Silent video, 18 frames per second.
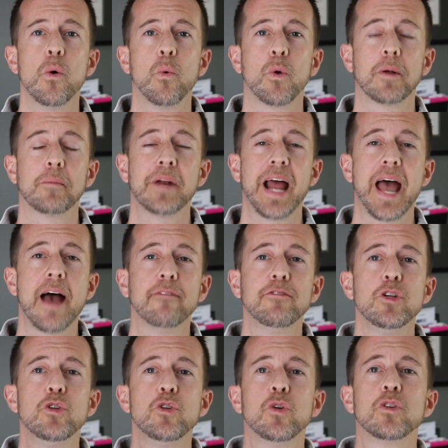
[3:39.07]
What I'm going to
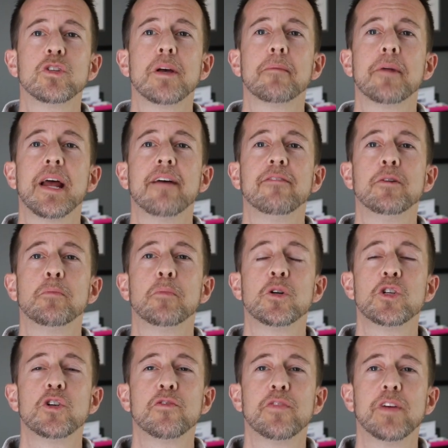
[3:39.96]
have you do is I'm going to have you
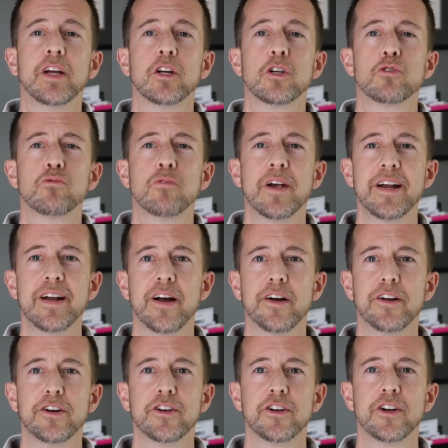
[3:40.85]
put your fingers right
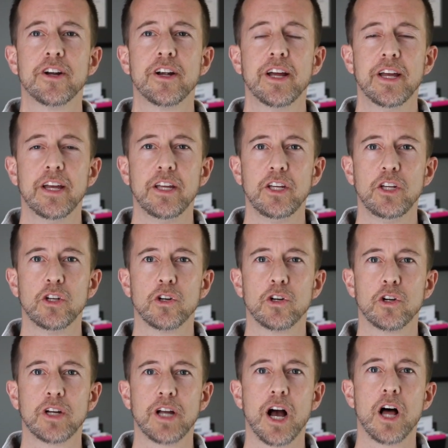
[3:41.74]
under
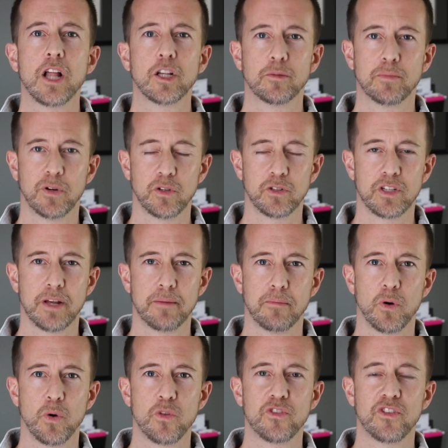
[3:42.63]
your collarbones
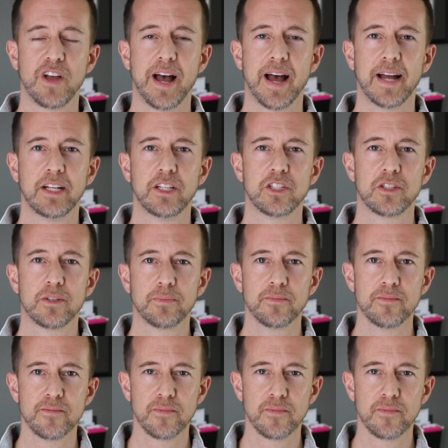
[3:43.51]
on both sides.